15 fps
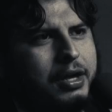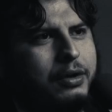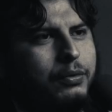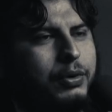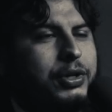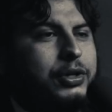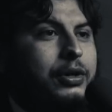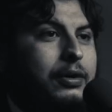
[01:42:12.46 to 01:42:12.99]

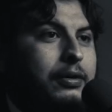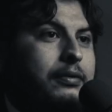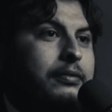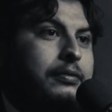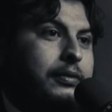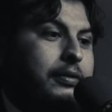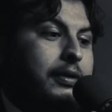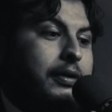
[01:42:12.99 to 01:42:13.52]
well,
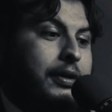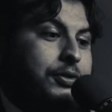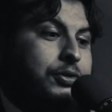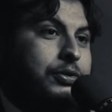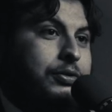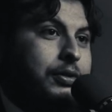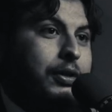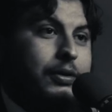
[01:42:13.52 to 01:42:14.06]
as
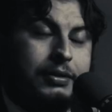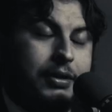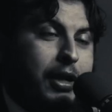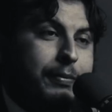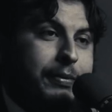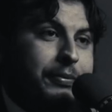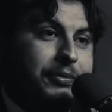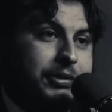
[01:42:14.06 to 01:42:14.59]
you know, a lot of
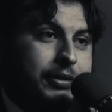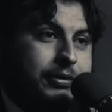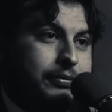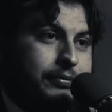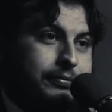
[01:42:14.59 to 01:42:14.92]
people don't.